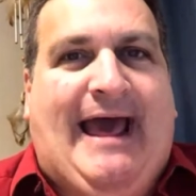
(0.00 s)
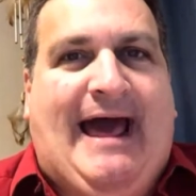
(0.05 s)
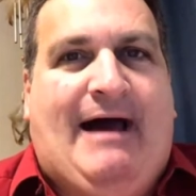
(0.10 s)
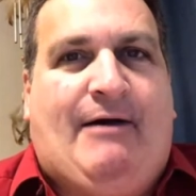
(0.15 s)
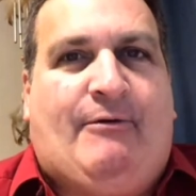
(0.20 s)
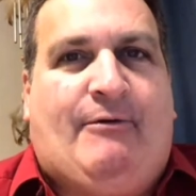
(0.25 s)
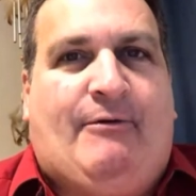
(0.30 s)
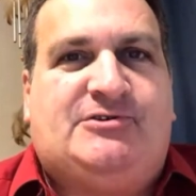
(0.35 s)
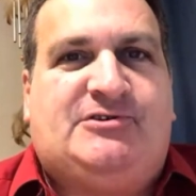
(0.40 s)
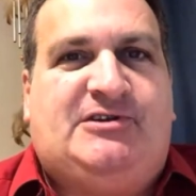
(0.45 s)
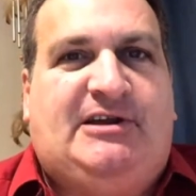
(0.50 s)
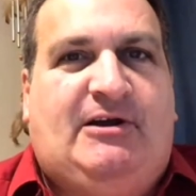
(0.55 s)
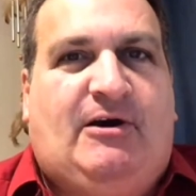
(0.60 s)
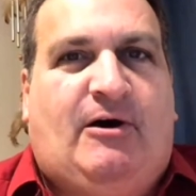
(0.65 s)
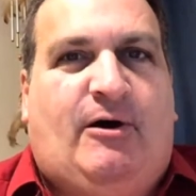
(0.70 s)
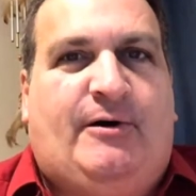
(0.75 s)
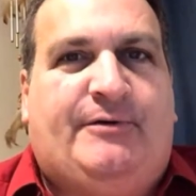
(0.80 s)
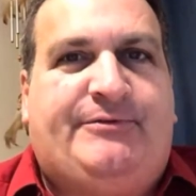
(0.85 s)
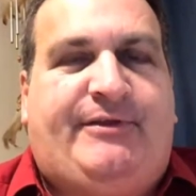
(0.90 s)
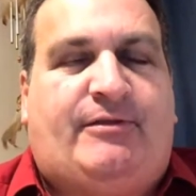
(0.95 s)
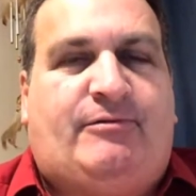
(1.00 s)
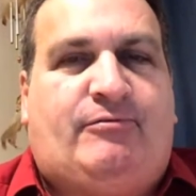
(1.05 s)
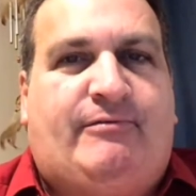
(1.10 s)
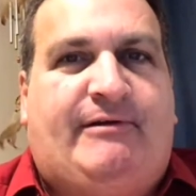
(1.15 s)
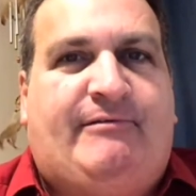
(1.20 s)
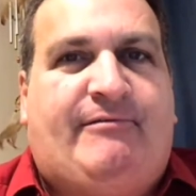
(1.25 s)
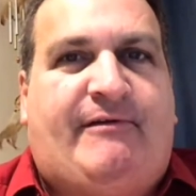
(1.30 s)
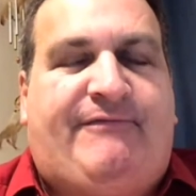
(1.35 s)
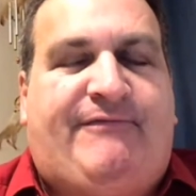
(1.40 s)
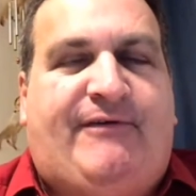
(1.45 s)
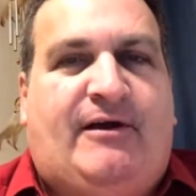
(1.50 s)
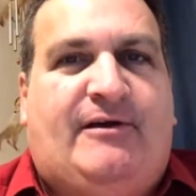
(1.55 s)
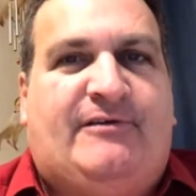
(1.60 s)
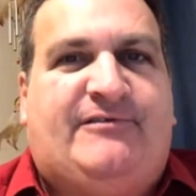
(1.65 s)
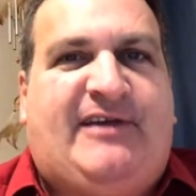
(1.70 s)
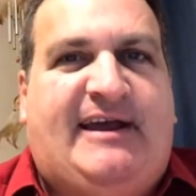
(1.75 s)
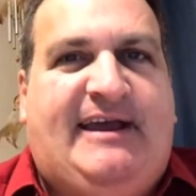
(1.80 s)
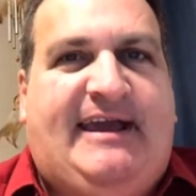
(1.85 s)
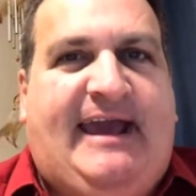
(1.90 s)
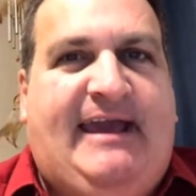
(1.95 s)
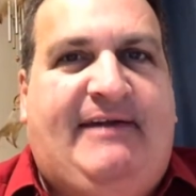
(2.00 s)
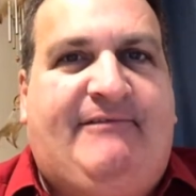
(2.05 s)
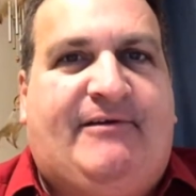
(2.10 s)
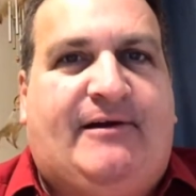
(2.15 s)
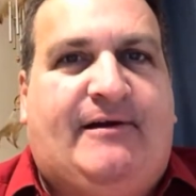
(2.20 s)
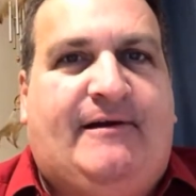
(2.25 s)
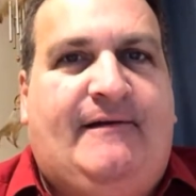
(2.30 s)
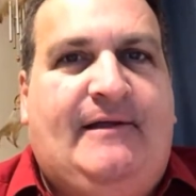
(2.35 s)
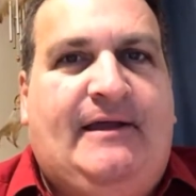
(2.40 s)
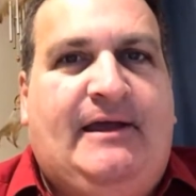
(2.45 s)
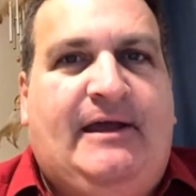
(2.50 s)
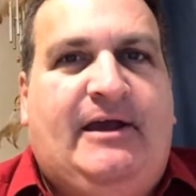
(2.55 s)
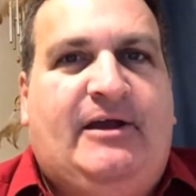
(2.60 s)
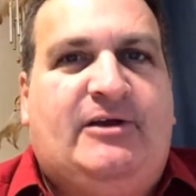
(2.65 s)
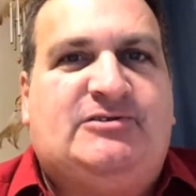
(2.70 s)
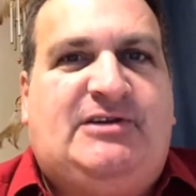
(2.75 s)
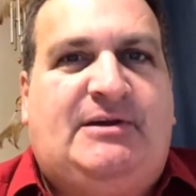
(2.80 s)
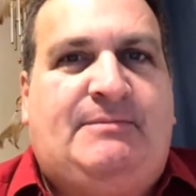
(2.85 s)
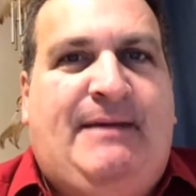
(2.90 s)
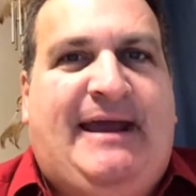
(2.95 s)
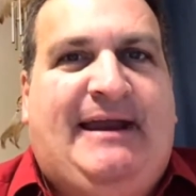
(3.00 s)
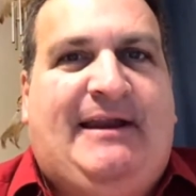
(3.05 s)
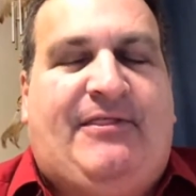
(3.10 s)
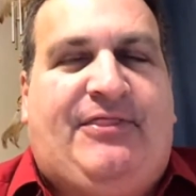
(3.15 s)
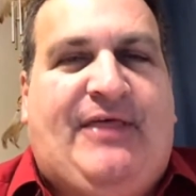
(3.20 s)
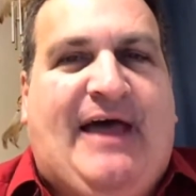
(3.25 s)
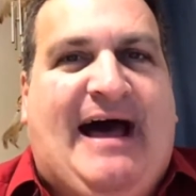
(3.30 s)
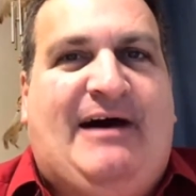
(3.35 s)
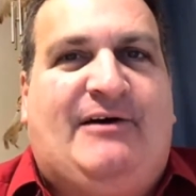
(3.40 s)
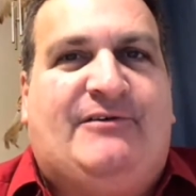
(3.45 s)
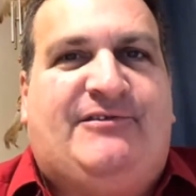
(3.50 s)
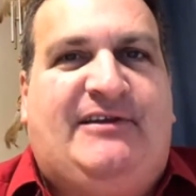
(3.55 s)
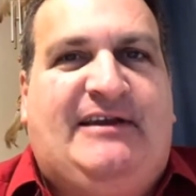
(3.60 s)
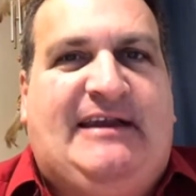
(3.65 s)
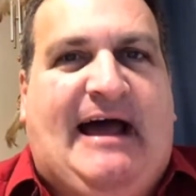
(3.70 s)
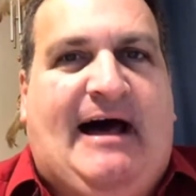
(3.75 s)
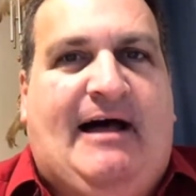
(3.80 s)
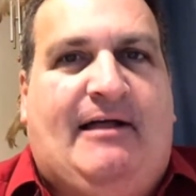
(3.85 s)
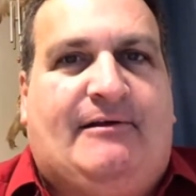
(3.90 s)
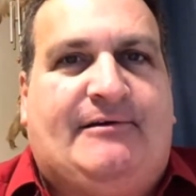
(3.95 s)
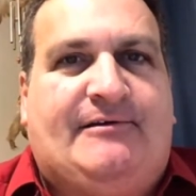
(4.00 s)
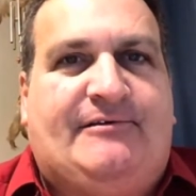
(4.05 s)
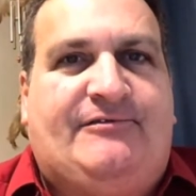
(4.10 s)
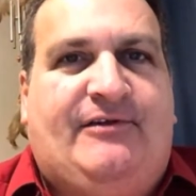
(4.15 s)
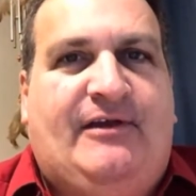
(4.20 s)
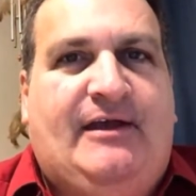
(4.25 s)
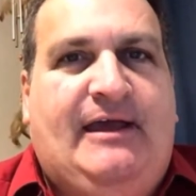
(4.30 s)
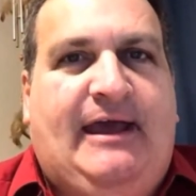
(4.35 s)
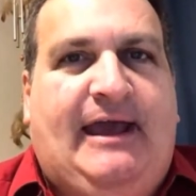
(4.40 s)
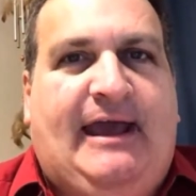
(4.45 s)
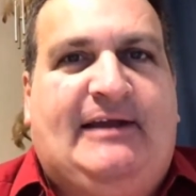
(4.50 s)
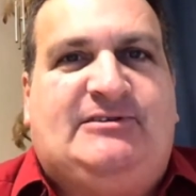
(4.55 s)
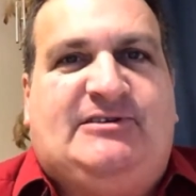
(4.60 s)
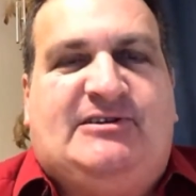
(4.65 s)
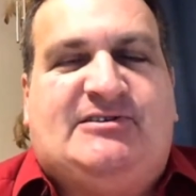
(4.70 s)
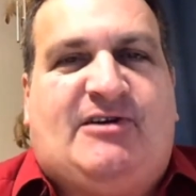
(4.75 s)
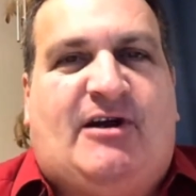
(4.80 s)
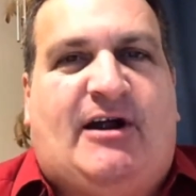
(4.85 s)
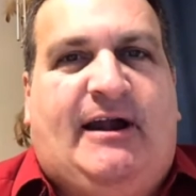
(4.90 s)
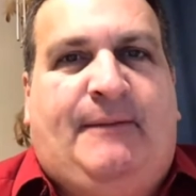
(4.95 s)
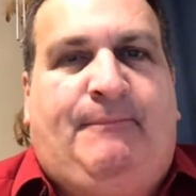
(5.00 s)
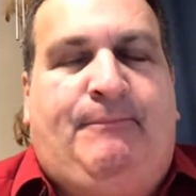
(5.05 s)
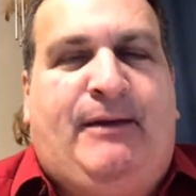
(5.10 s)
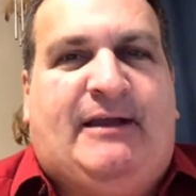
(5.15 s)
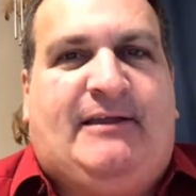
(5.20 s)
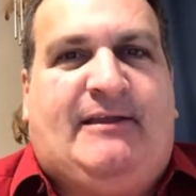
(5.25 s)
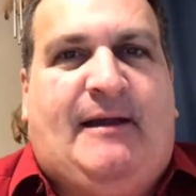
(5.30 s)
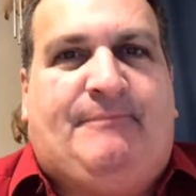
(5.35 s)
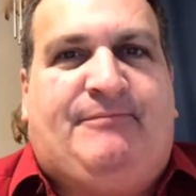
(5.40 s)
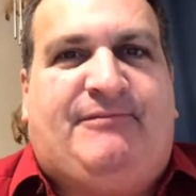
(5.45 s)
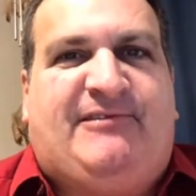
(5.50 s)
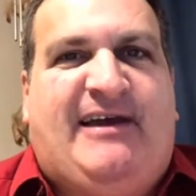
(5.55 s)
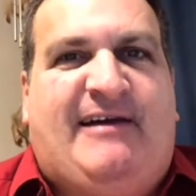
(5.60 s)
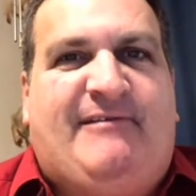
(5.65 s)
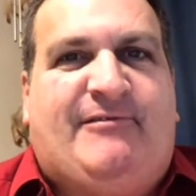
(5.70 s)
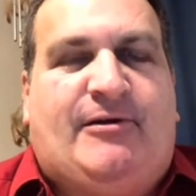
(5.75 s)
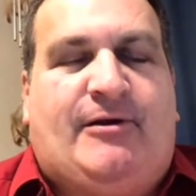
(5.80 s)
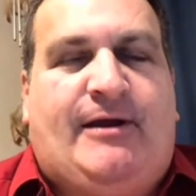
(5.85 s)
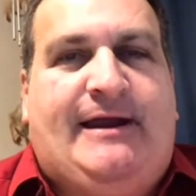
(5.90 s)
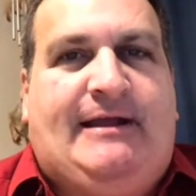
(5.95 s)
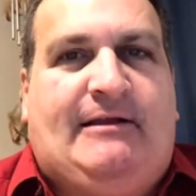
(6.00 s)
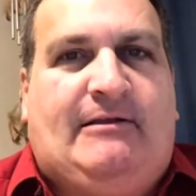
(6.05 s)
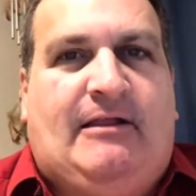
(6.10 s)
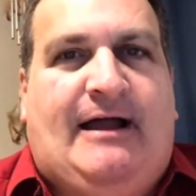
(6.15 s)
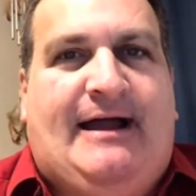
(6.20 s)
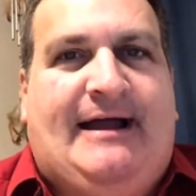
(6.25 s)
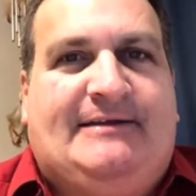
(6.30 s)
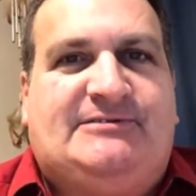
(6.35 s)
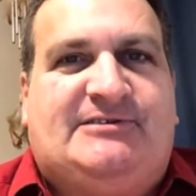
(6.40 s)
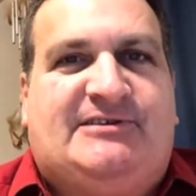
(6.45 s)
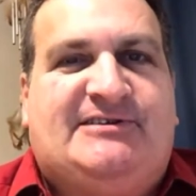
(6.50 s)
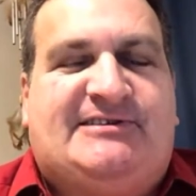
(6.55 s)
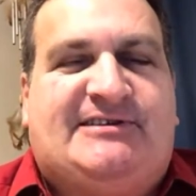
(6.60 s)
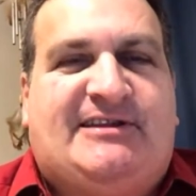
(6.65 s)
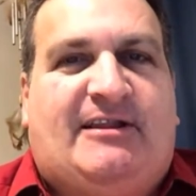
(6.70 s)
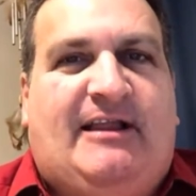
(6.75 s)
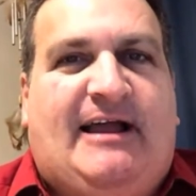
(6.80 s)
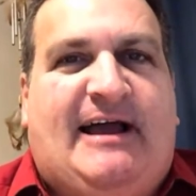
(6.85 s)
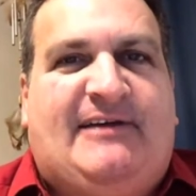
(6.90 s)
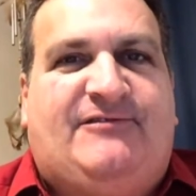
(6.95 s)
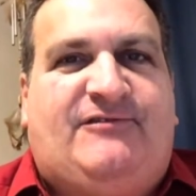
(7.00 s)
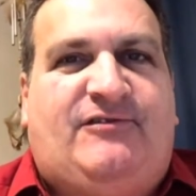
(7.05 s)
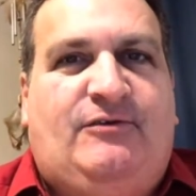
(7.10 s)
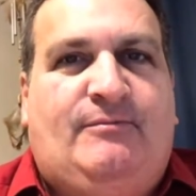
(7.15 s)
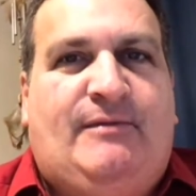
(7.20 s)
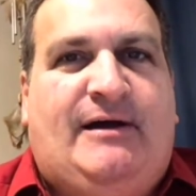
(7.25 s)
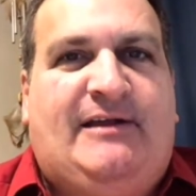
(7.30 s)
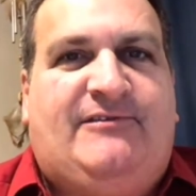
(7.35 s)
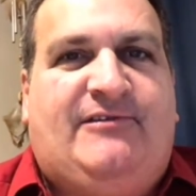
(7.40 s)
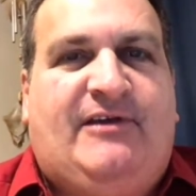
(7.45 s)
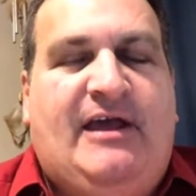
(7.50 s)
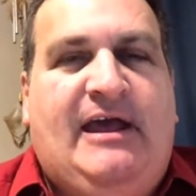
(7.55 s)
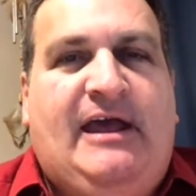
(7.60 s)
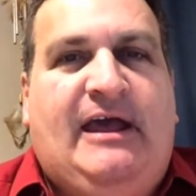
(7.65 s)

hour, she called the three referrals I gave her. She made $1,000 and she's already picked up seven or eight clients just in the last two months.